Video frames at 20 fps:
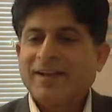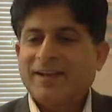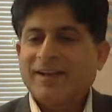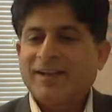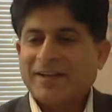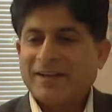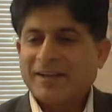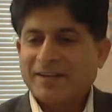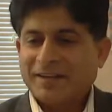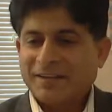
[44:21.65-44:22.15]

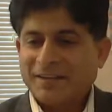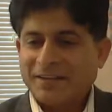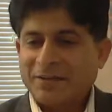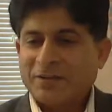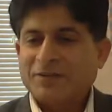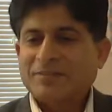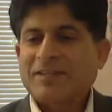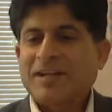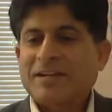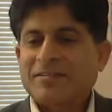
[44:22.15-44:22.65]

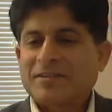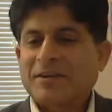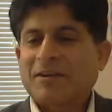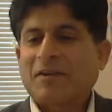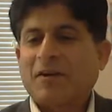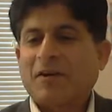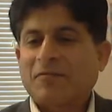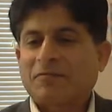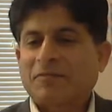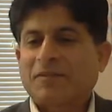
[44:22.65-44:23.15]
central
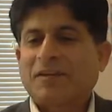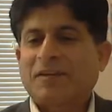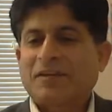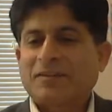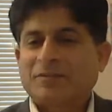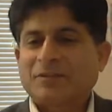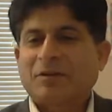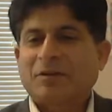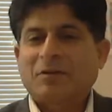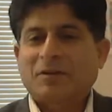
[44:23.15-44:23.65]
office
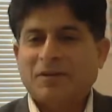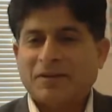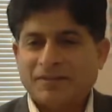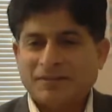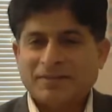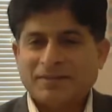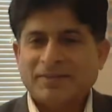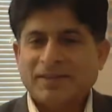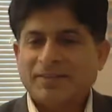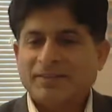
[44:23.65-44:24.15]
or
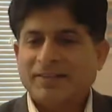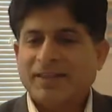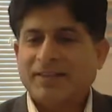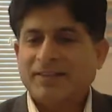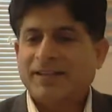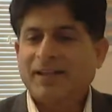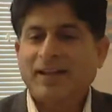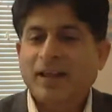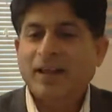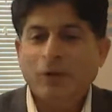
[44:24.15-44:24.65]
this thing,
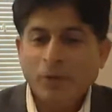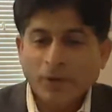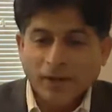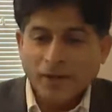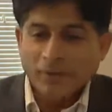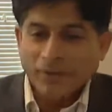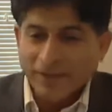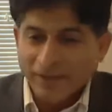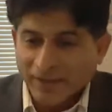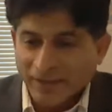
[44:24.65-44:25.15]
they're like, okay,
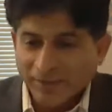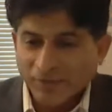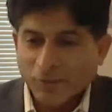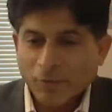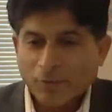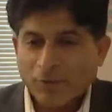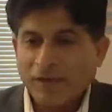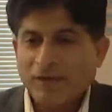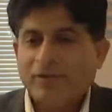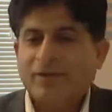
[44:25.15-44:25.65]
we can give you
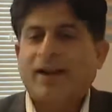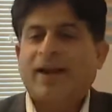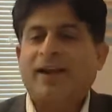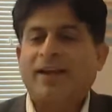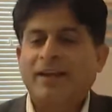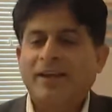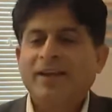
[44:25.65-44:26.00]
one rack.